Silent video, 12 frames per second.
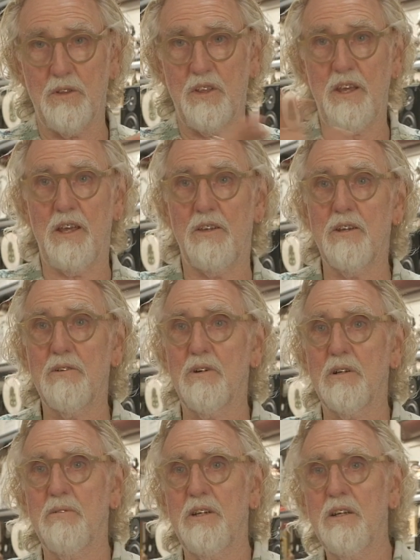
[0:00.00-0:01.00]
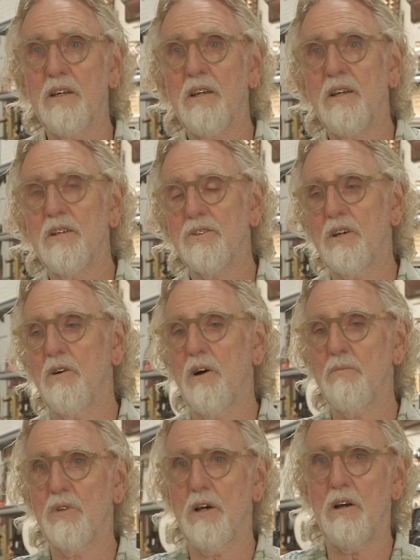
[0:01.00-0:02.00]
there. You know what I mean? So
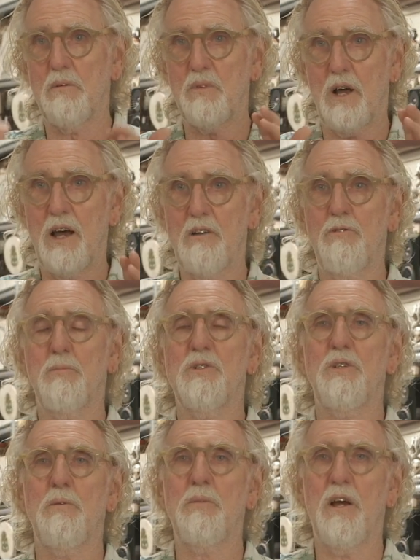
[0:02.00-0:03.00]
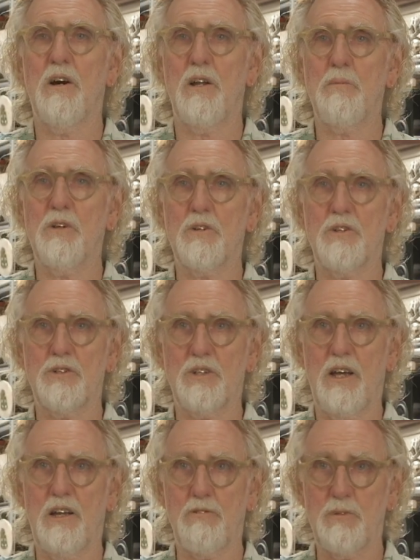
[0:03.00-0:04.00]
I'm 100% behind it because it's
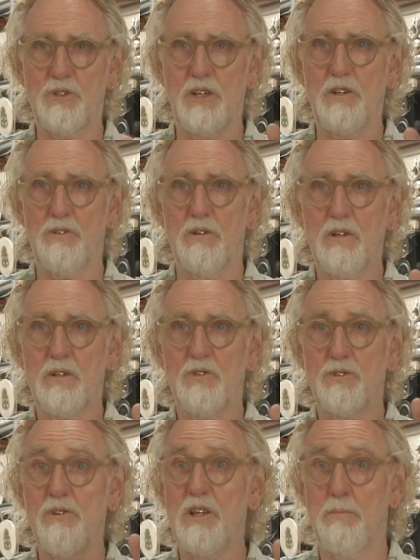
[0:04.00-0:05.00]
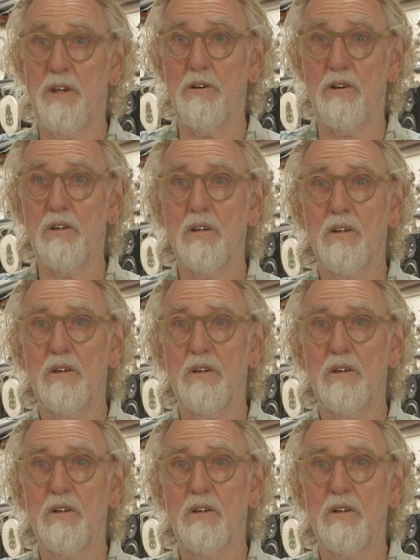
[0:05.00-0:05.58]
100% transparent.